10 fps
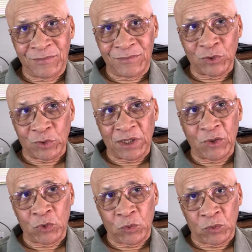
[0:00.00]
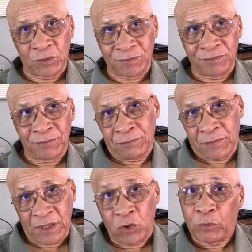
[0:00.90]
So they're gonna
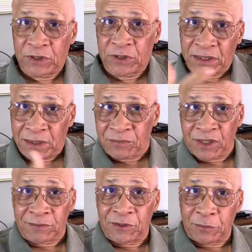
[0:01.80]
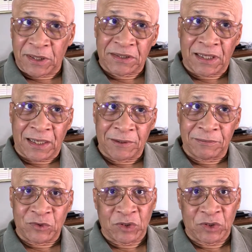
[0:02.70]
protect themselves in the meantime,